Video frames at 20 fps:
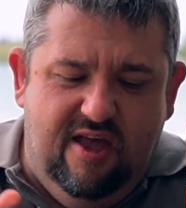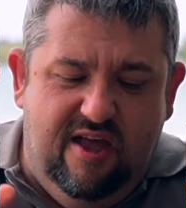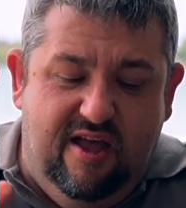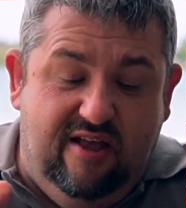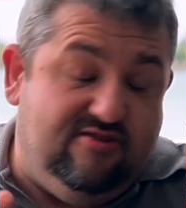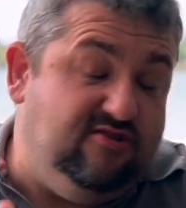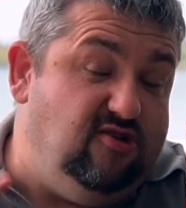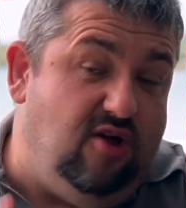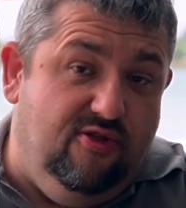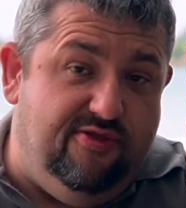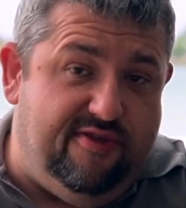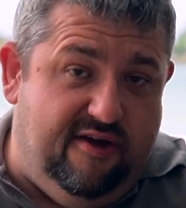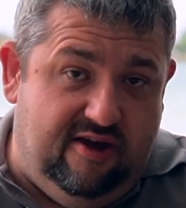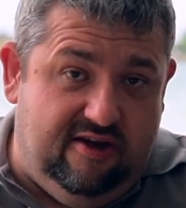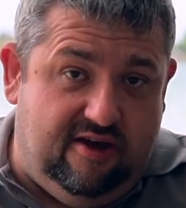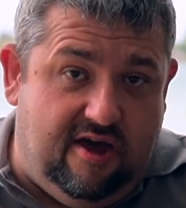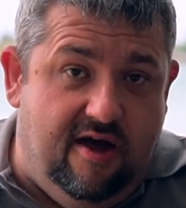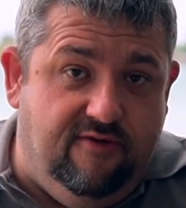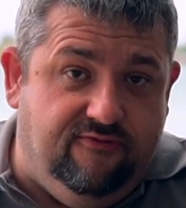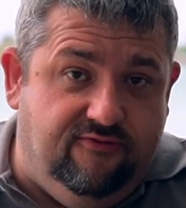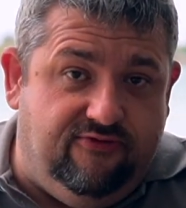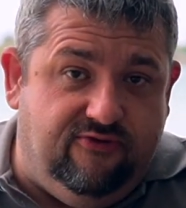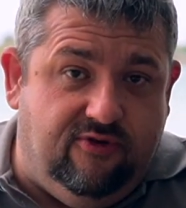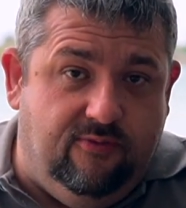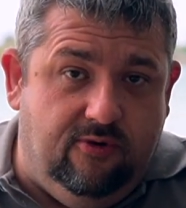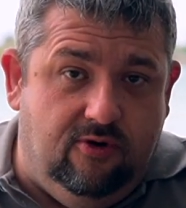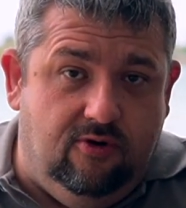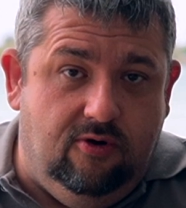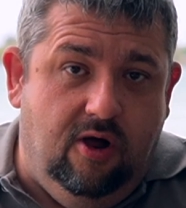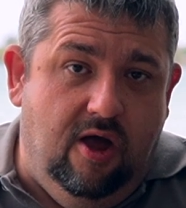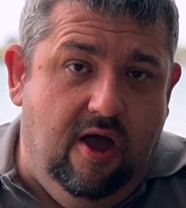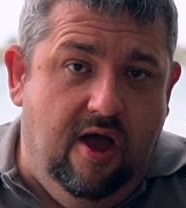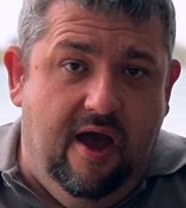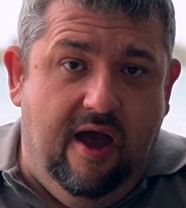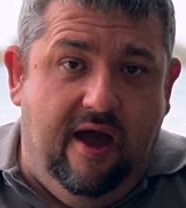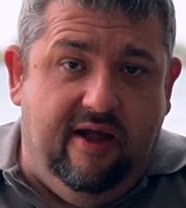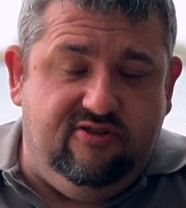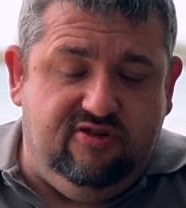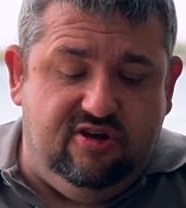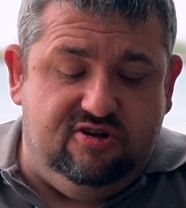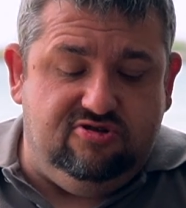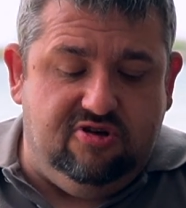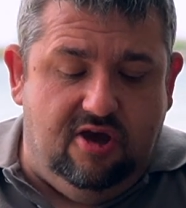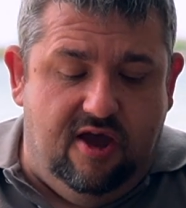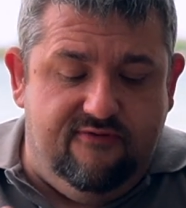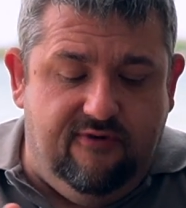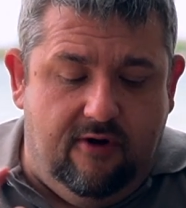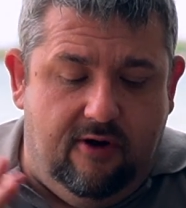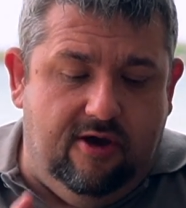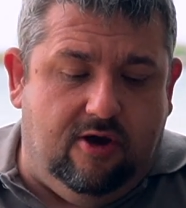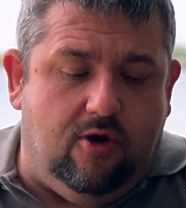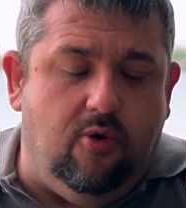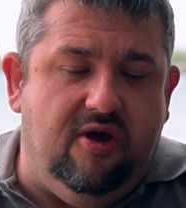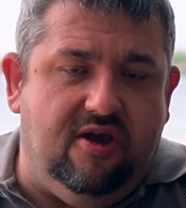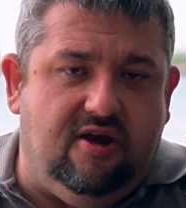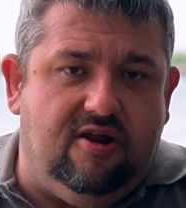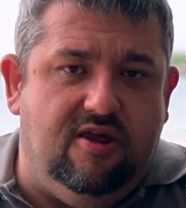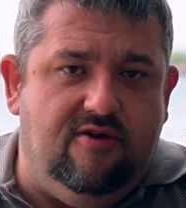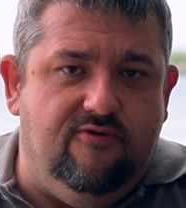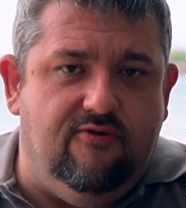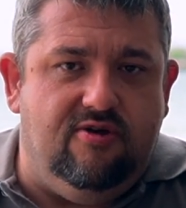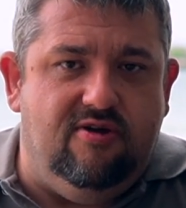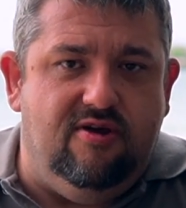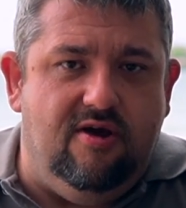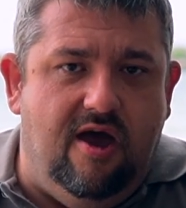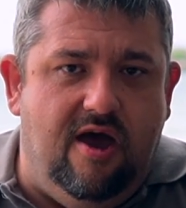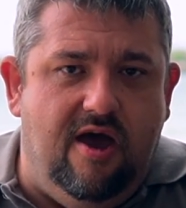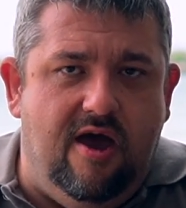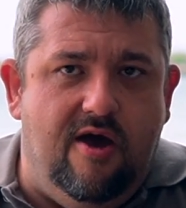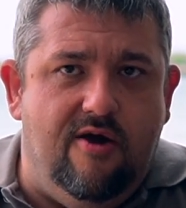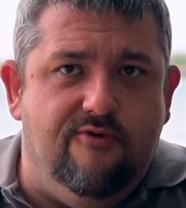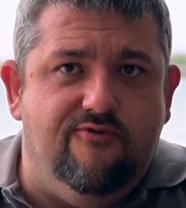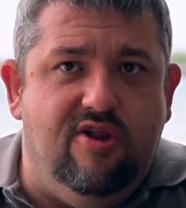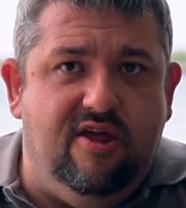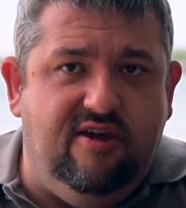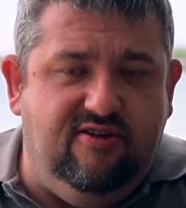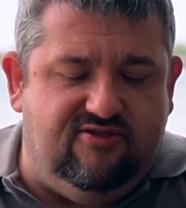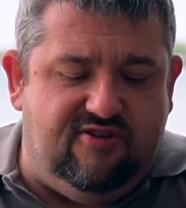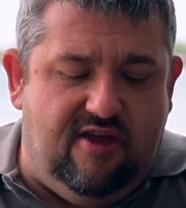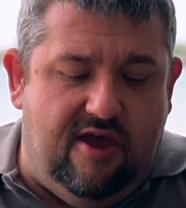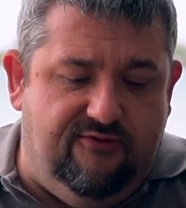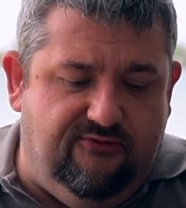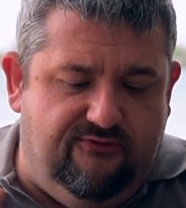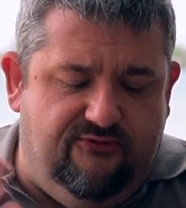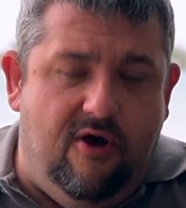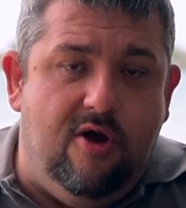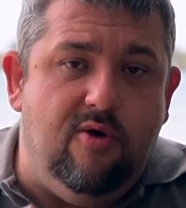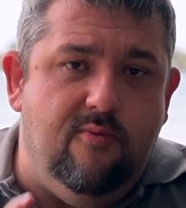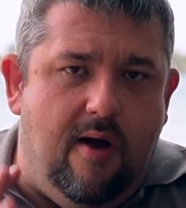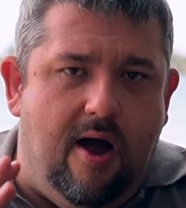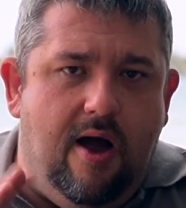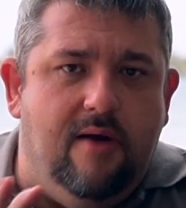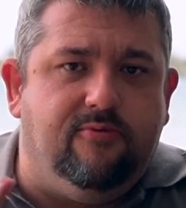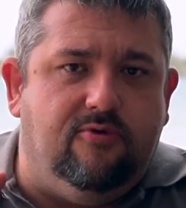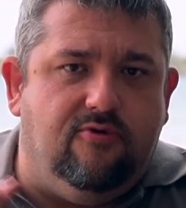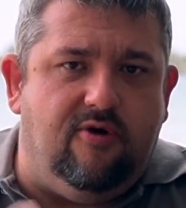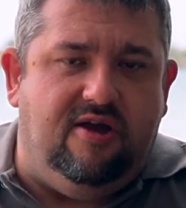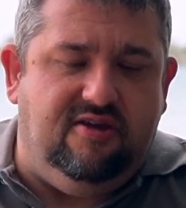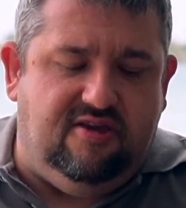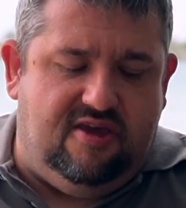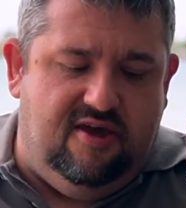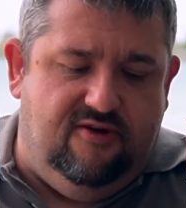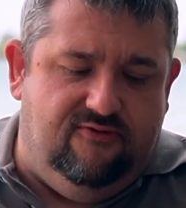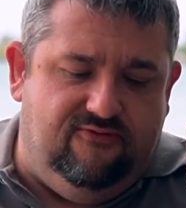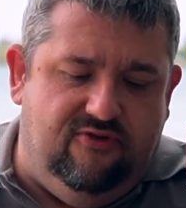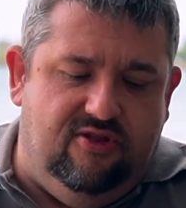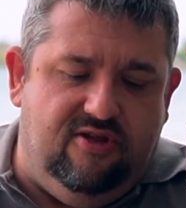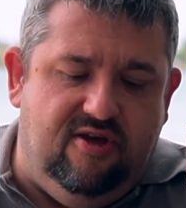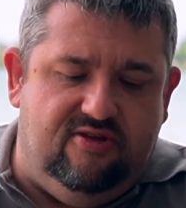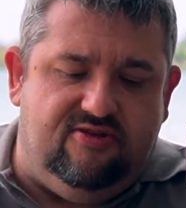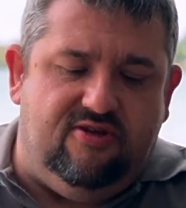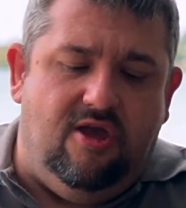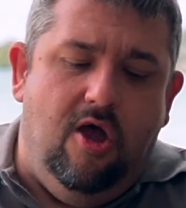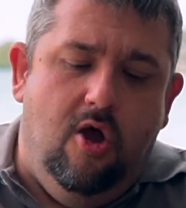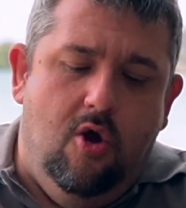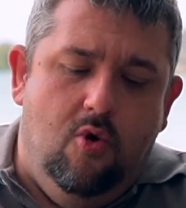It's not that comfortable, and DJI very quickly released a foam upgrade kit for this,